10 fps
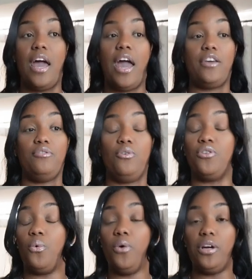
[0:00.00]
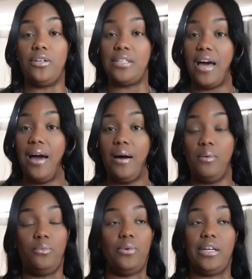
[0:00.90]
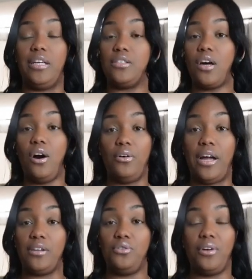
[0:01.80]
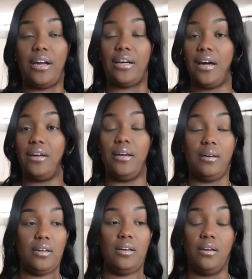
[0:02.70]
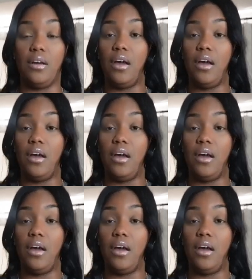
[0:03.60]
And you know, in the winter time, when it gets cold out, you got to kind of